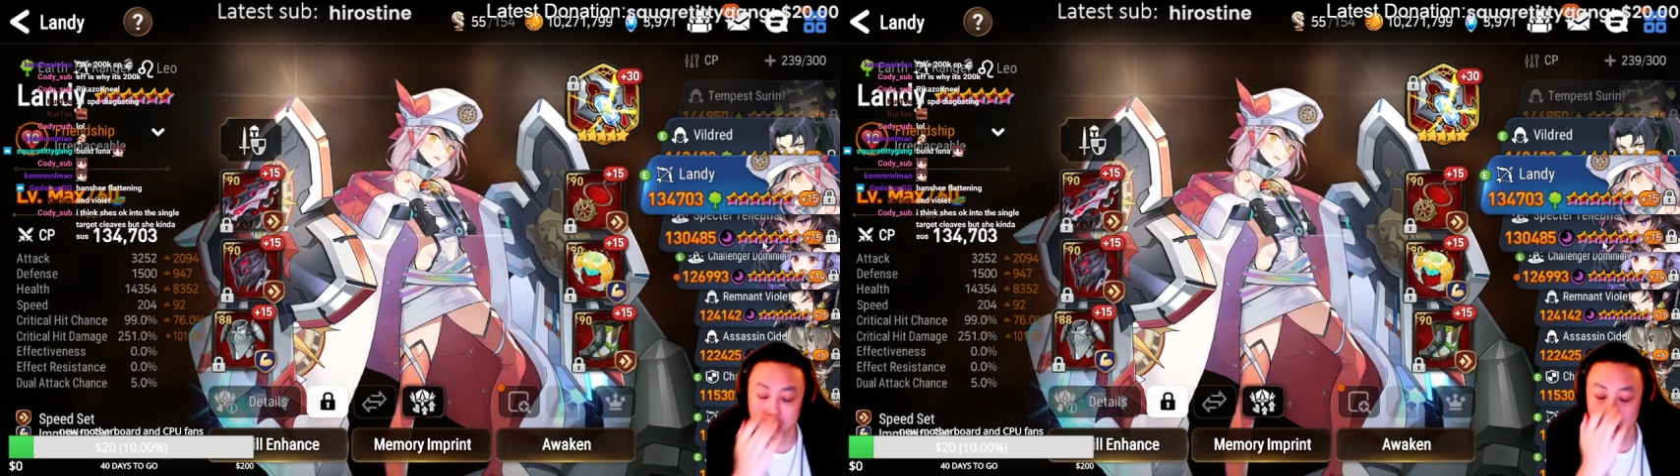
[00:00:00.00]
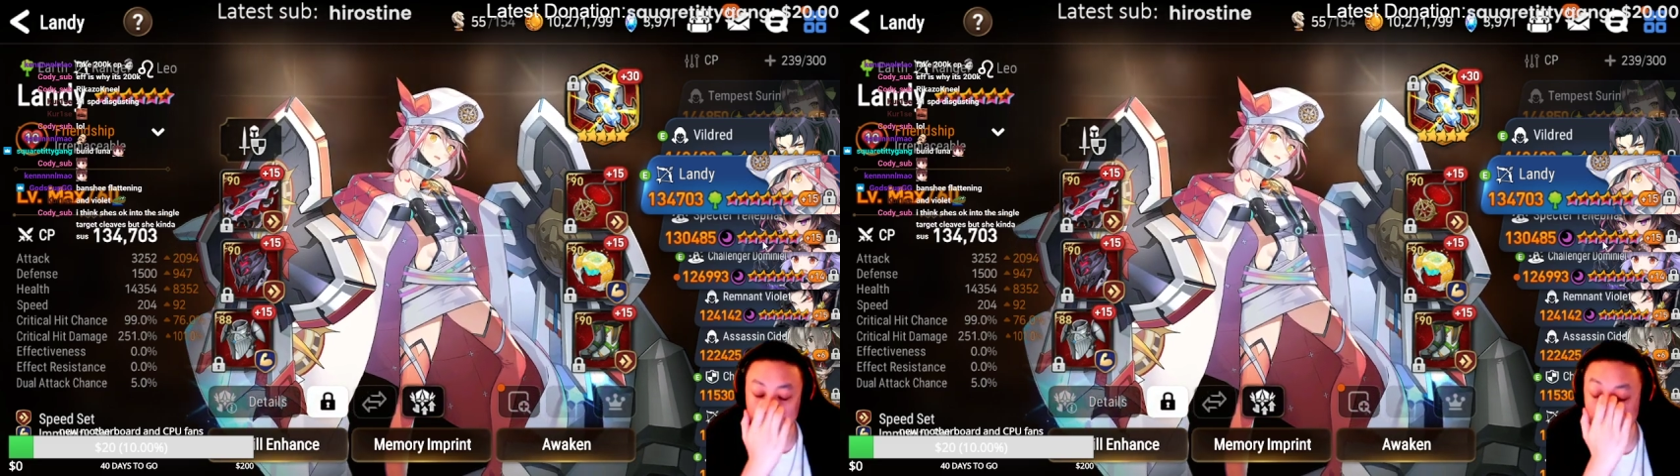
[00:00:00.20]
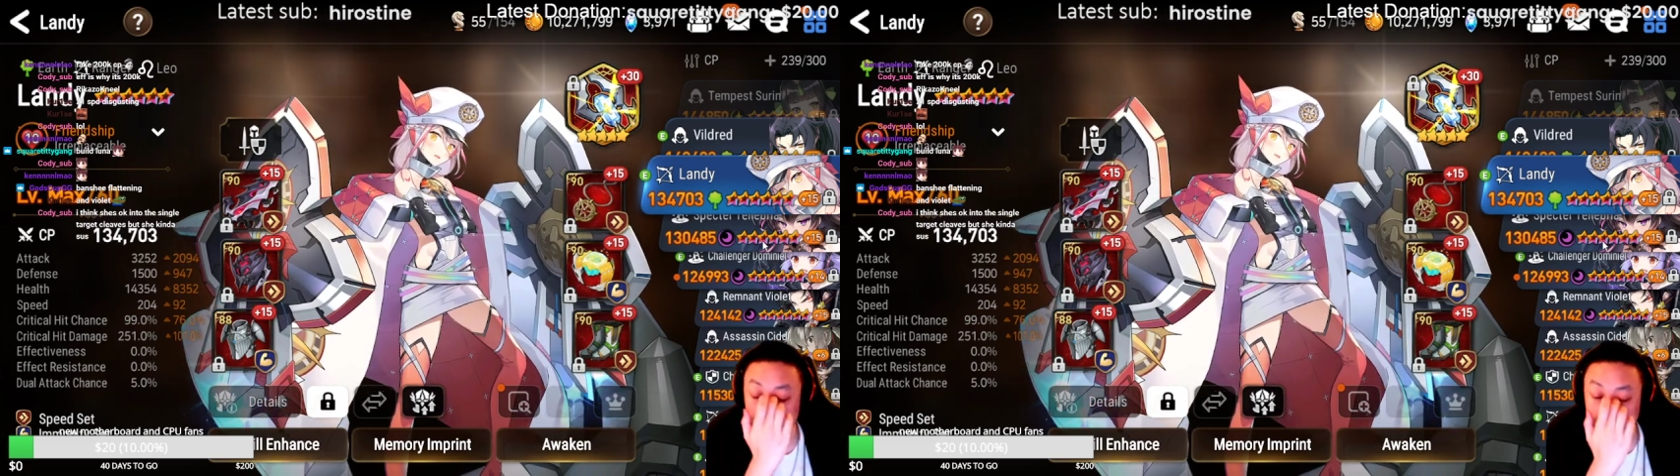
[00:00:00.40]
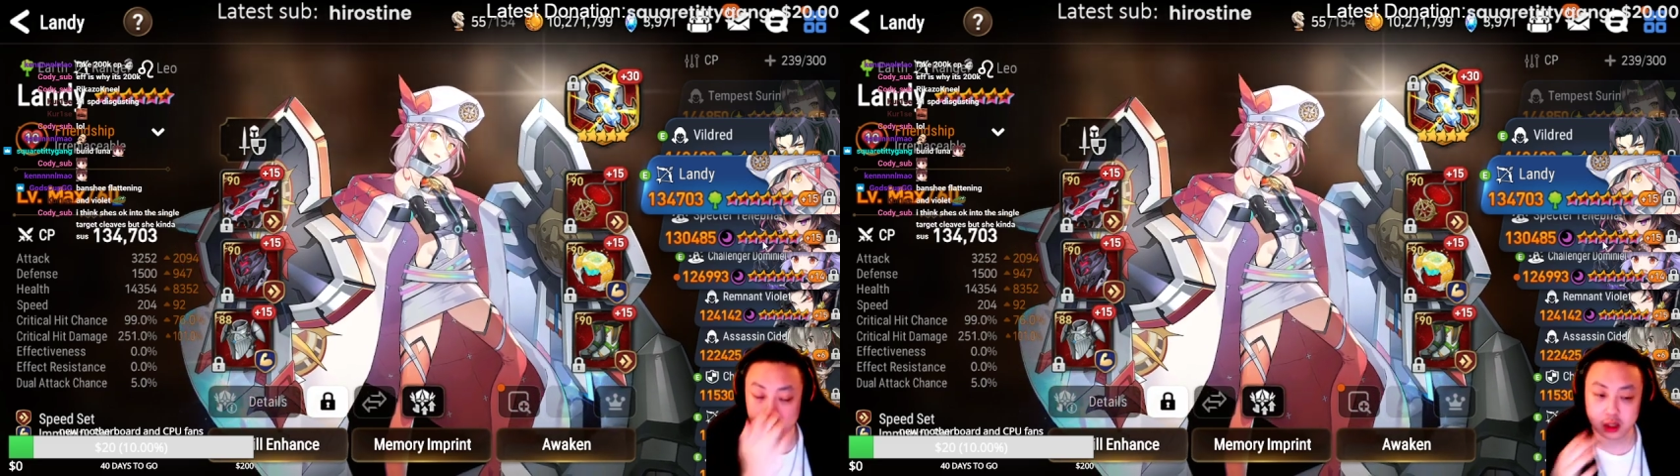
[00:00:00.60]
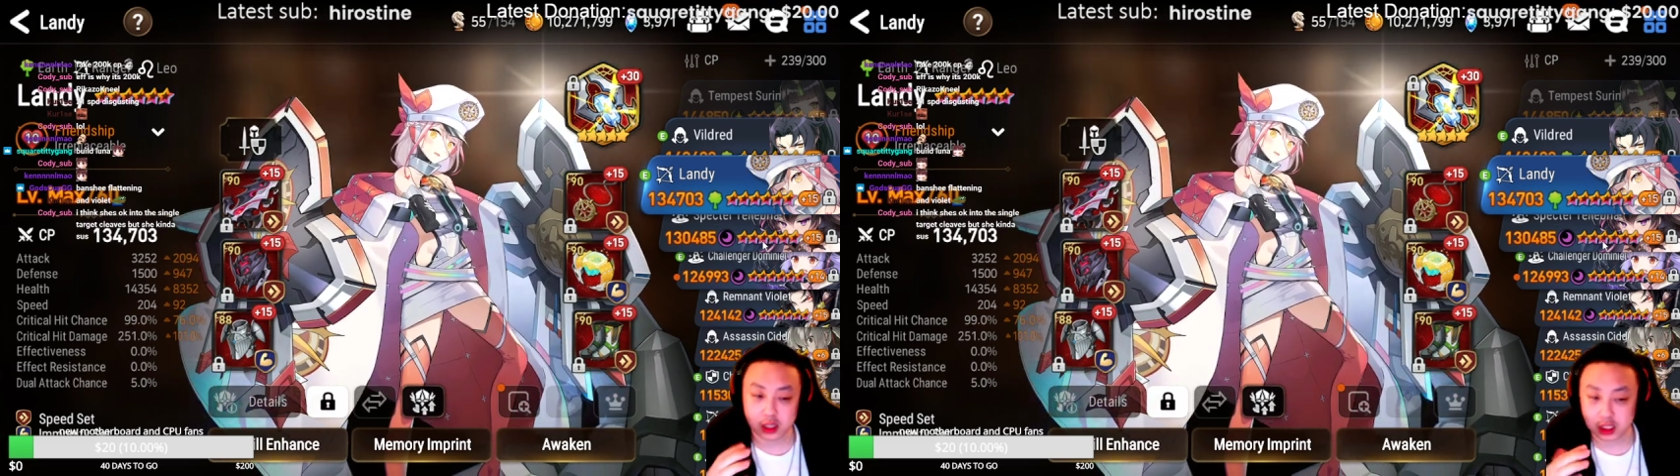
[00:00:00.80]
really,
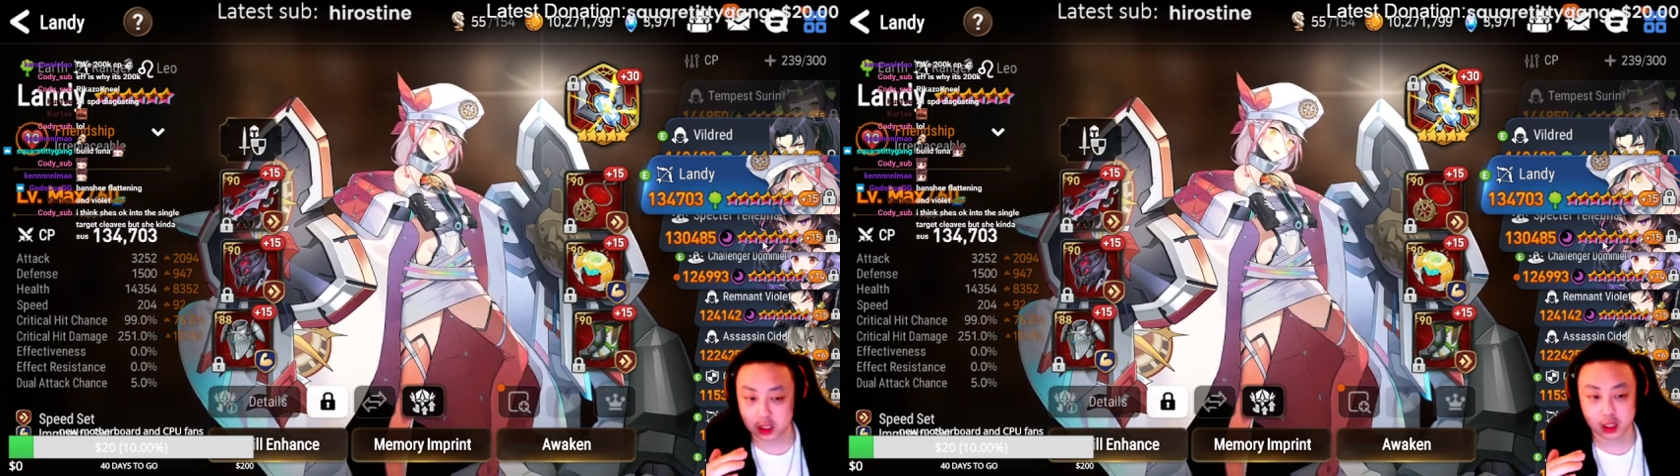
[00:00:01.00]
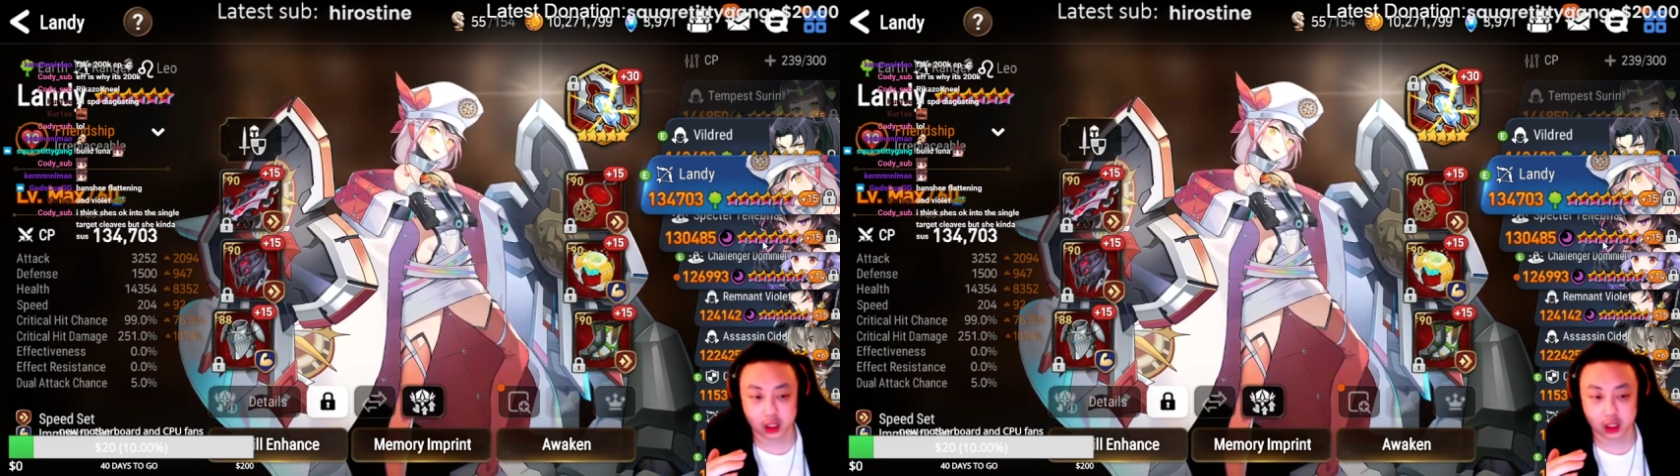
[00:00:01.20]
like,